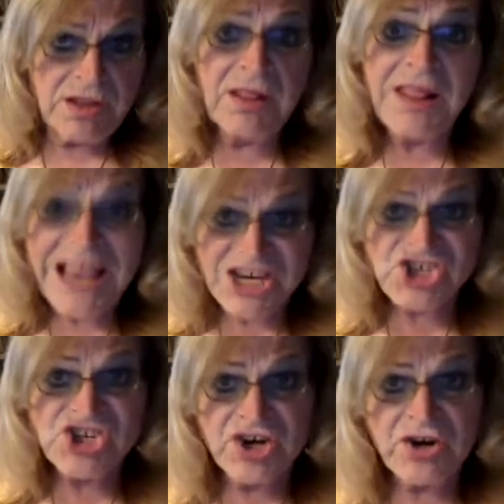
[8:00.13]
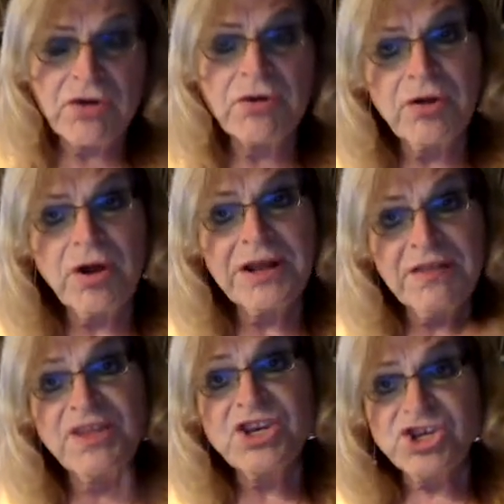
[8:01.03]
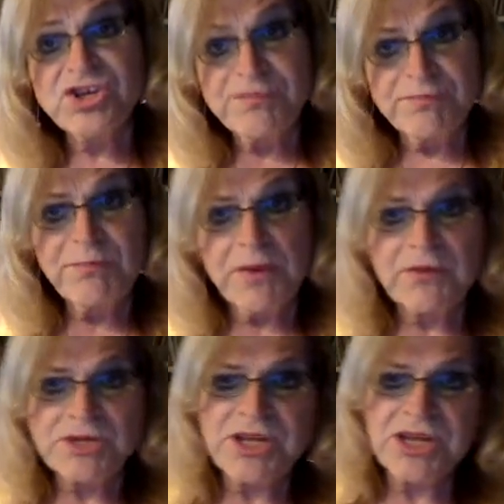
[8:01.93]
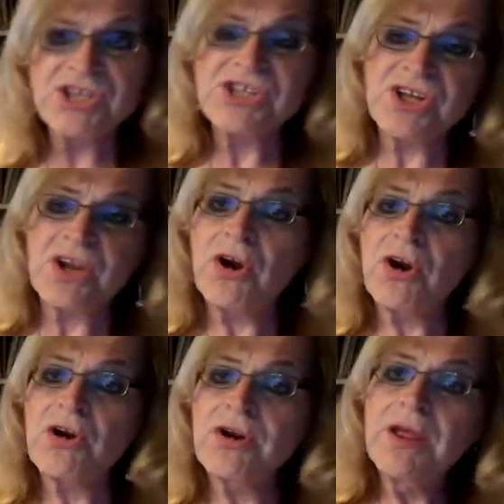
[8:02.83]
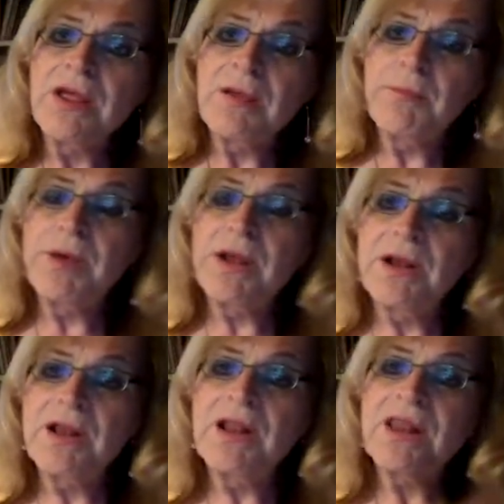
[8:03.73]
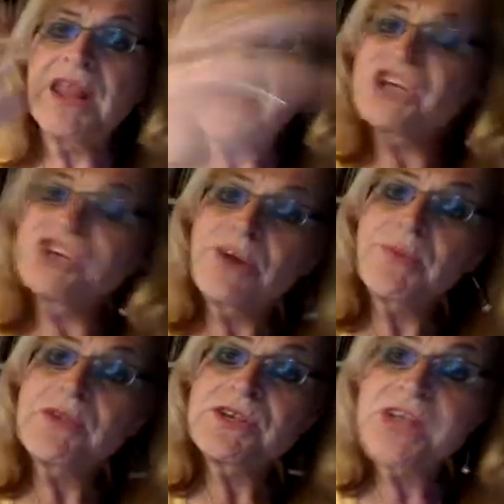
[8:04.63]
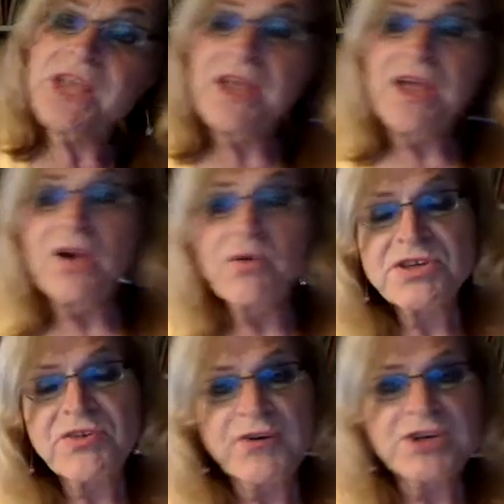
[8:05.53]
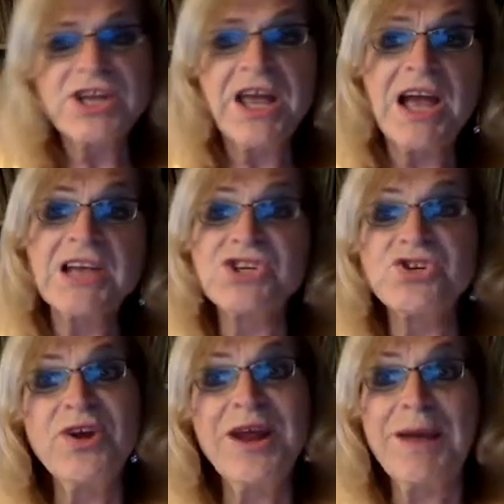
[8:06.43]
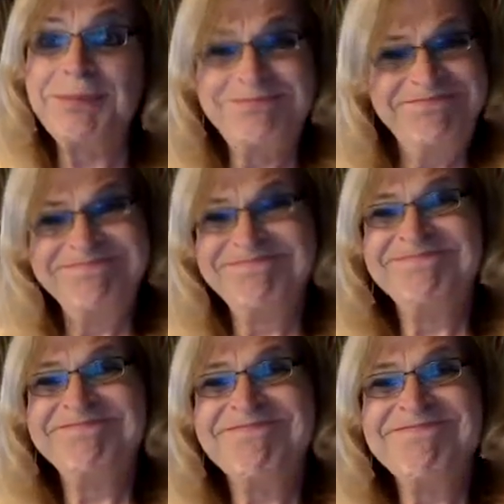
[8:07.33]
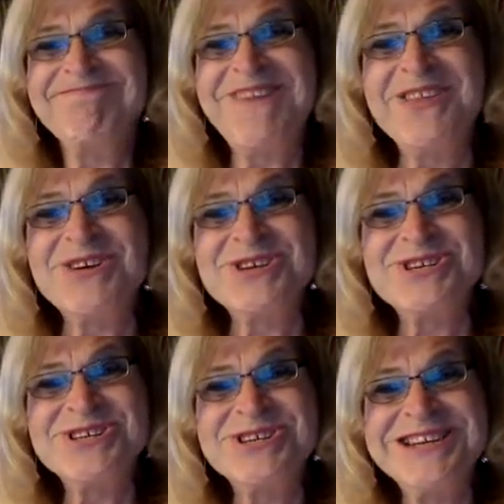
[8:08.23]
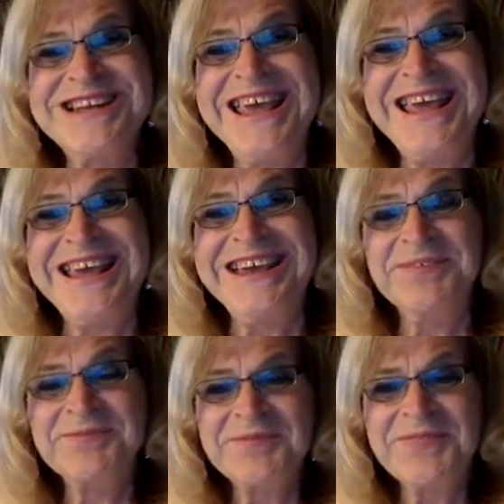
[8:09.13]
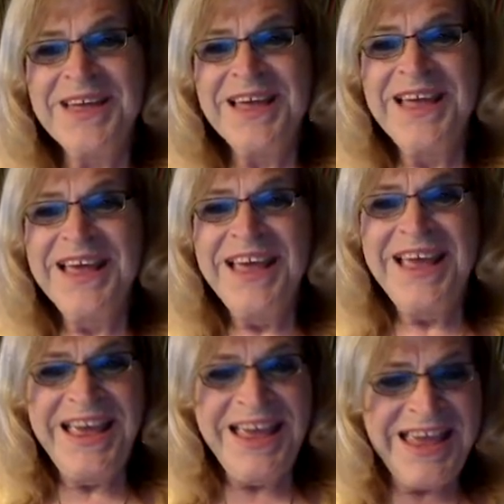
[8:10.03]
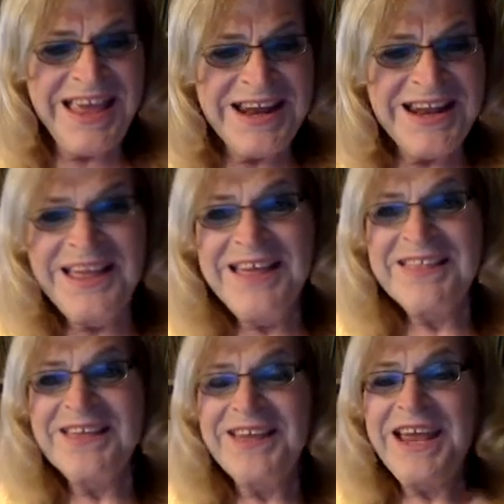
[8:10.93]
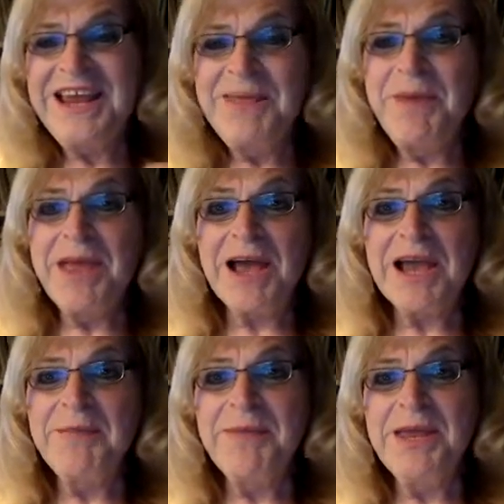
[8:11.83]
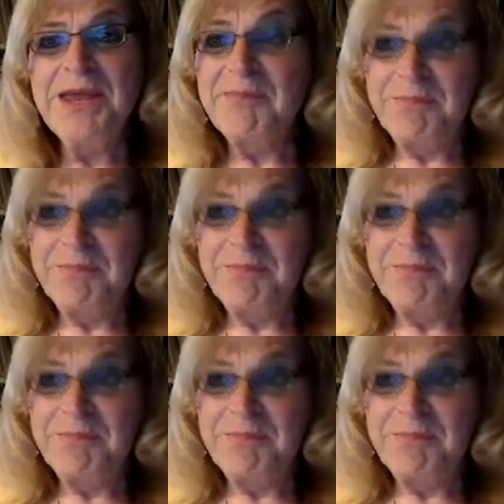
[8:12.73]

last year, not this Mother's Day just occurred, but last year Mother's Day was the first day I stood up Mother's Day. And the lady behind me,